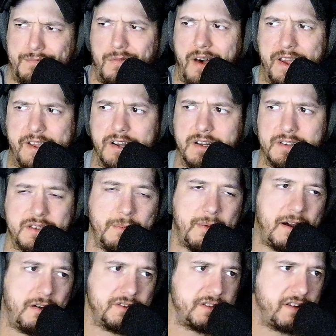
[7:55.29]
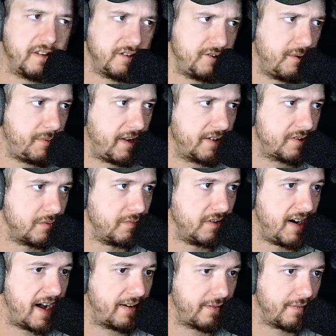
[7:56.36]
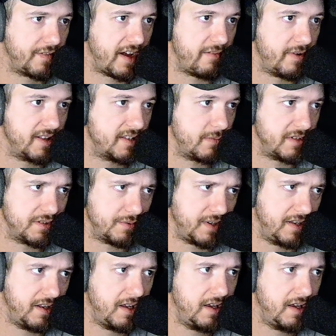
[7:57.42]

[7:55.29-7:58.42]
lighter somehow, so now you can jump an extra block for 5 minutes. That'd be sweet.